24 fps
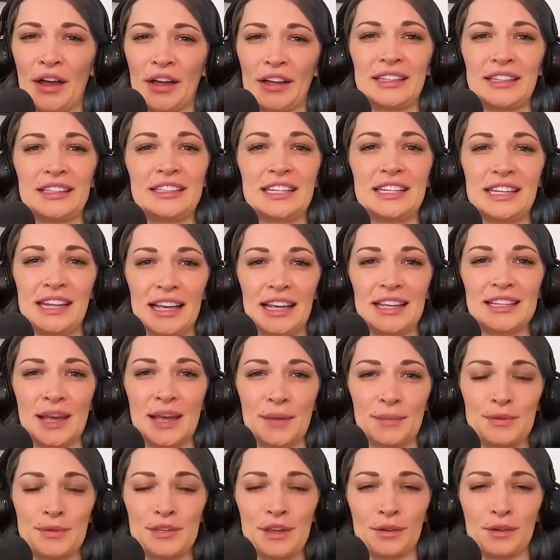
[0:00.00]
on today's
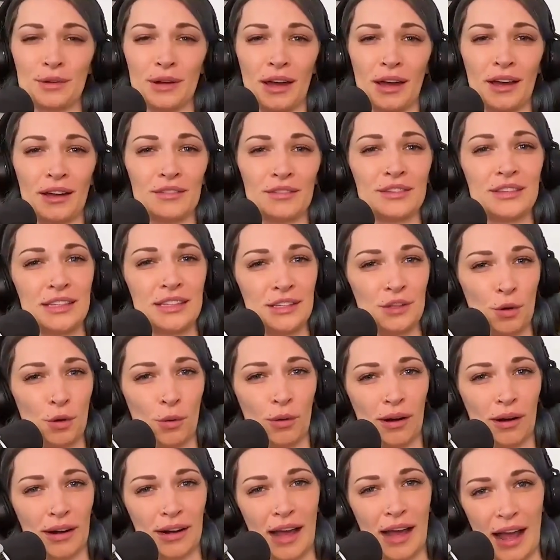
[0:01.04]
episode of the
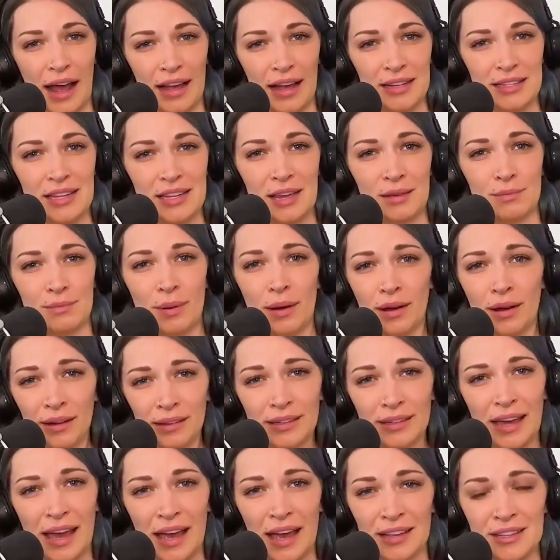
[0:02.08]
You're an Asset
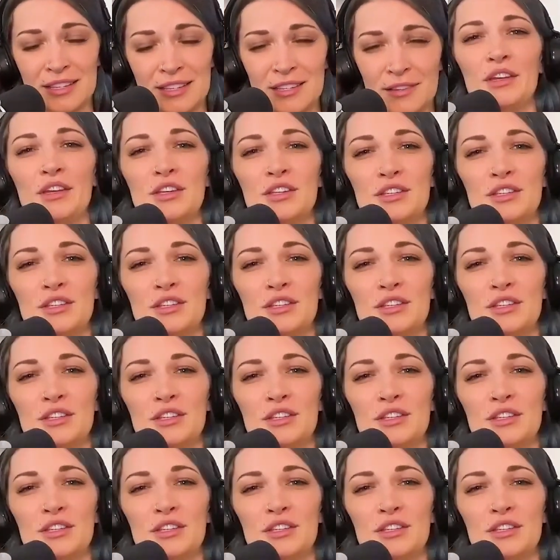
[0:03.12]
podcast.